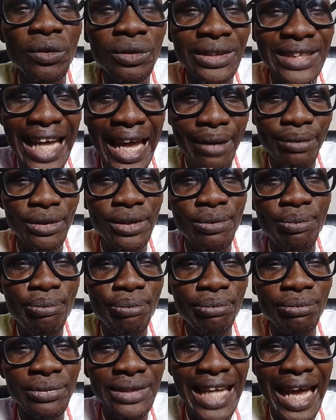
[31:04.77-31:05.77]
times
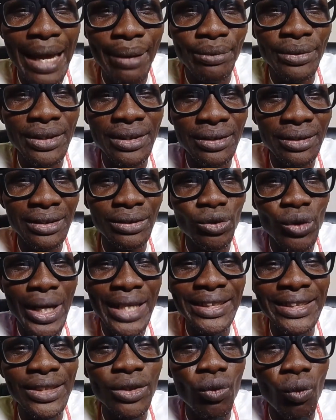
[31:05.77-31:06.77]

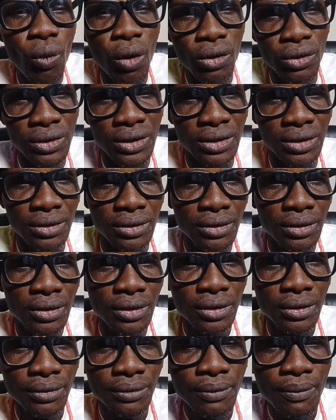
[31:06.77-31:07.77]
20 worse.
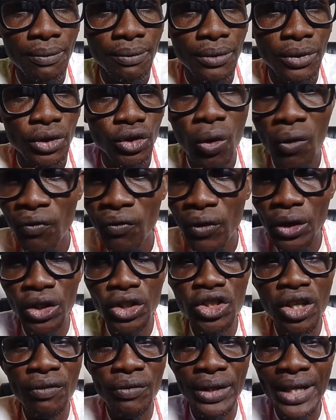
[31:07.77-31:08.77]
So for
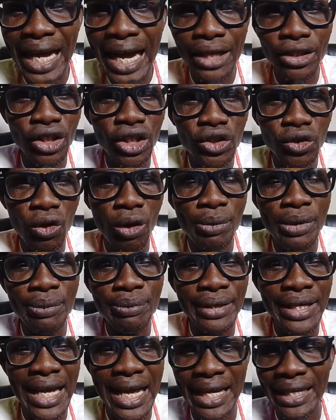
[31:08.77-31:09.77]
those of you that are just coming
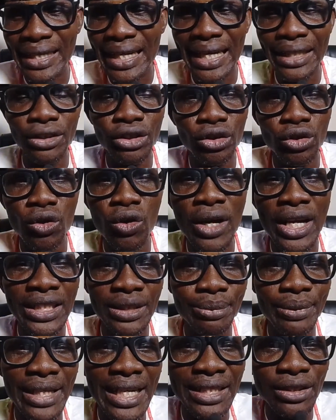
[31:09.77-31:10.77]
behind, that you don't
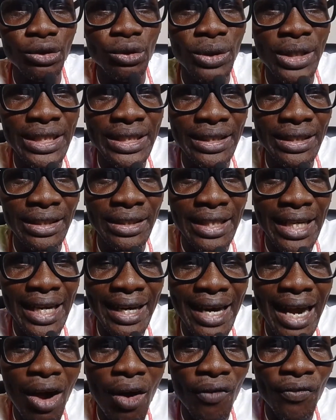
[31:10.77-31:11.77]
experience during the
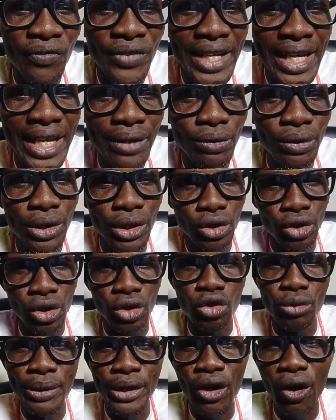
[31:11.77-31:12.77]
era of free education,
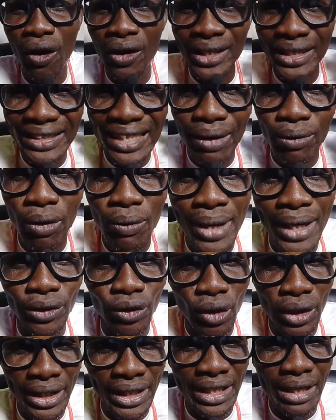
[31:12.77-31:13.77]
you may not understand what we are
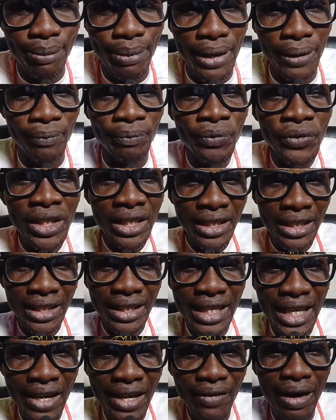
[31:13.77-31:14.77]
talking about.
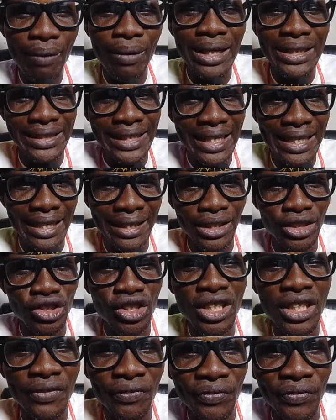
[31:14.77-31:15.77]
If our
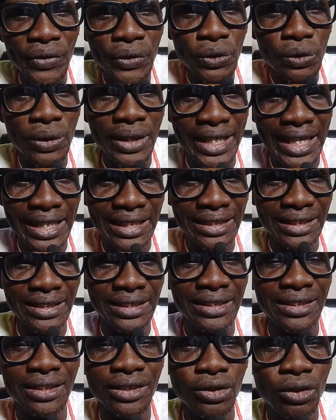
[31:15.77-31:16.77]
generation refuses to get
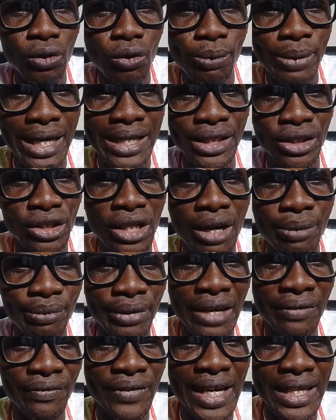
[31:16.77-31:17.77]
this Yoruba nation and
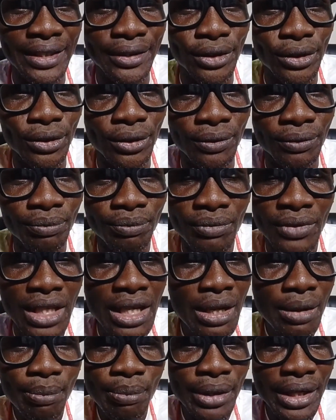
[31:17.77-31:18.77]
Biafra nation,
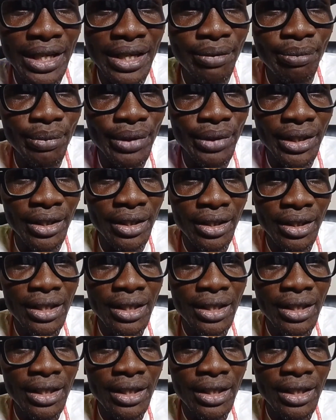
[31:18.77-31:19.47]
believe me,